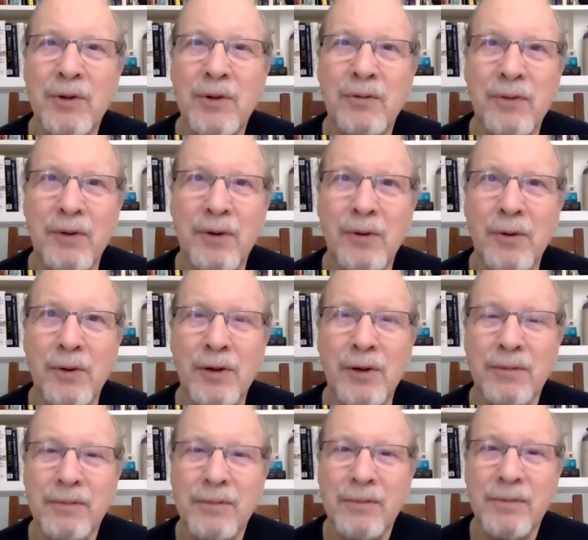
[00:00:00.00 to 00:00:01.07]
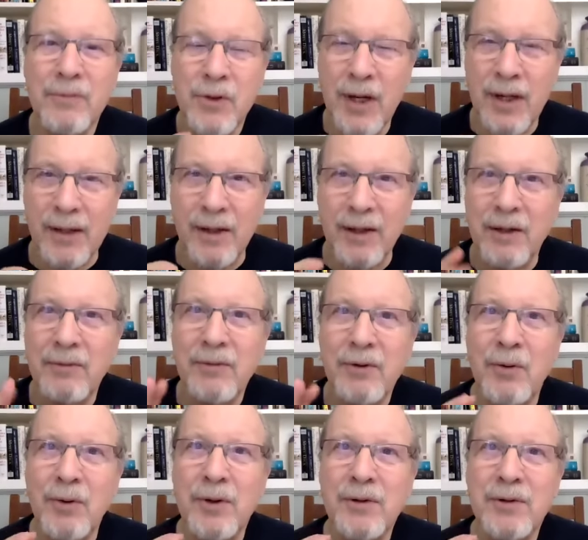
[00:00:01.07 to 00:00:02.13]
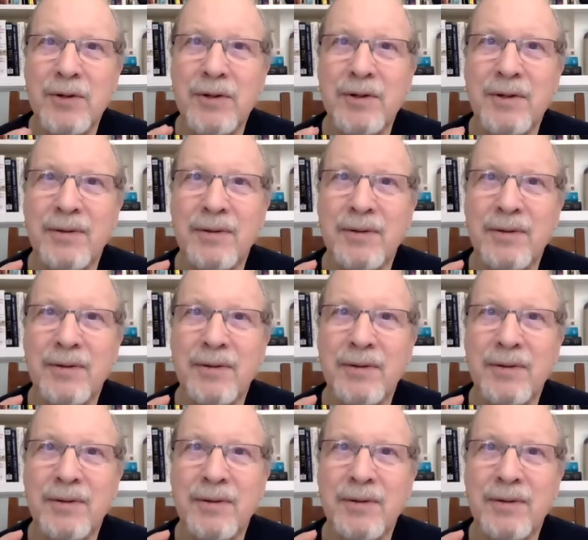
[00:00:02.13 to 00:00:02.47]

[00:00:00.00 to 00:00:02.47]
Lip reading: floor, gently, of course.